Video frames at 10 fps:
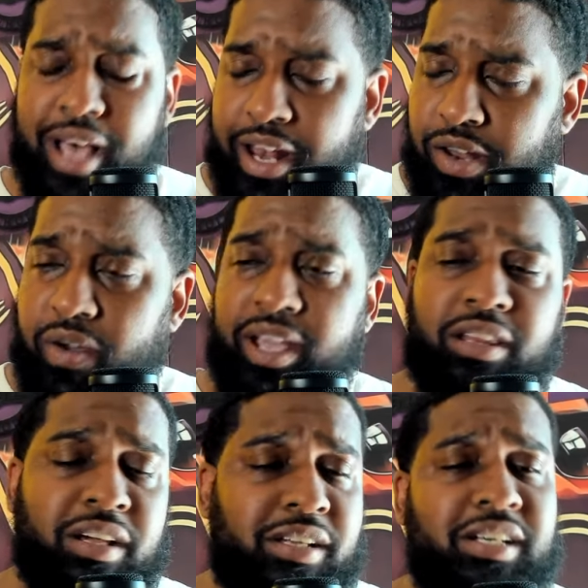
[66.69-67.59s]
I know he
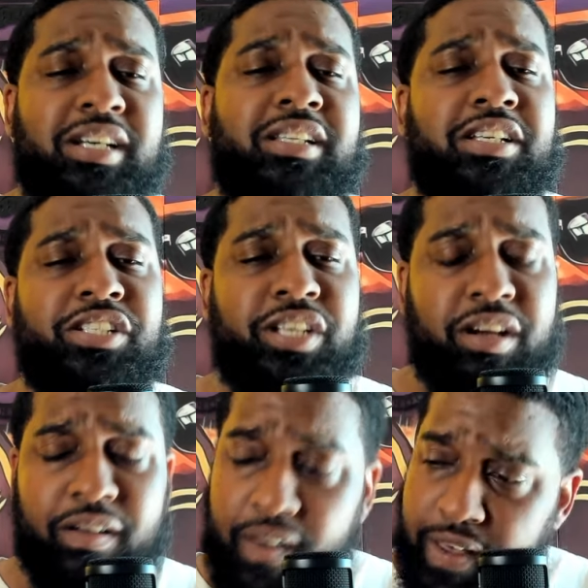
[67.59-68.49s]
looked good this
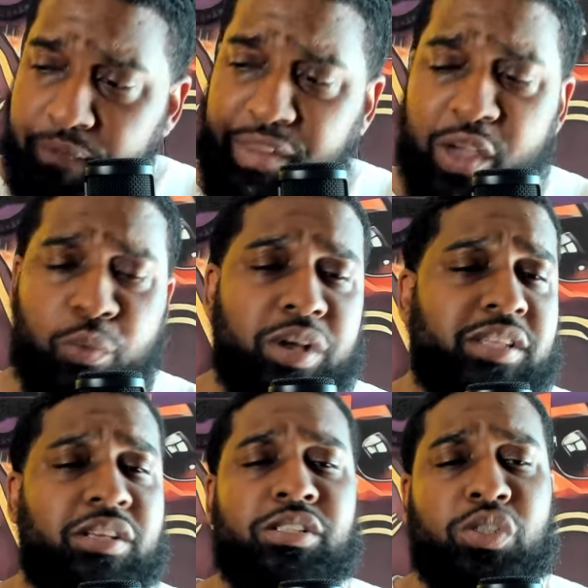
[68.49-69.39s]
year. They went
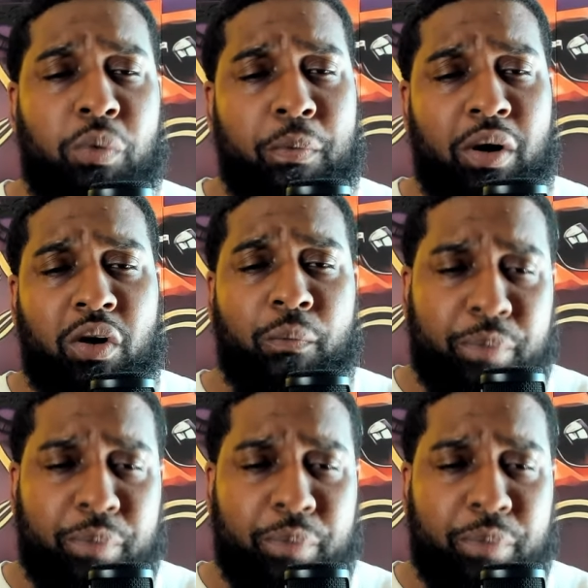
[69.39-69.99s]
to the Super Bowl,